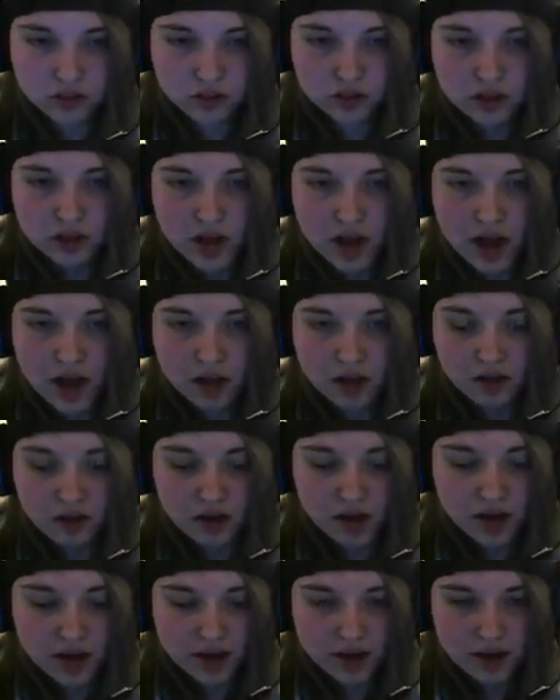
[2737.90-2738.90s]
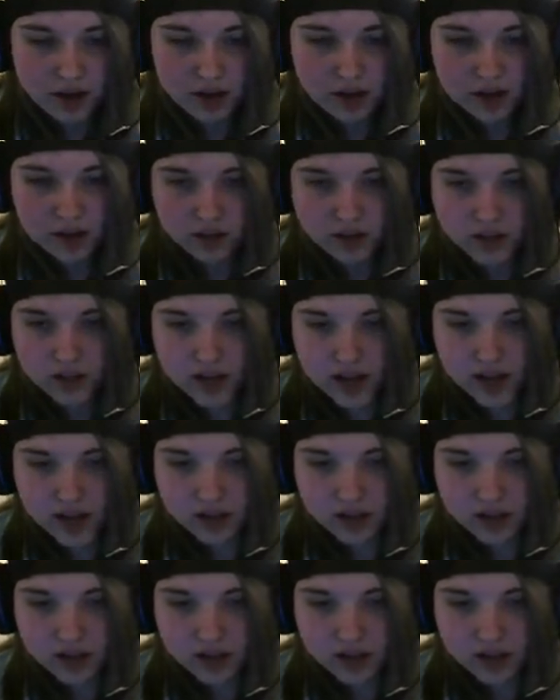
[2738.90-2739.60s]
How do I attack?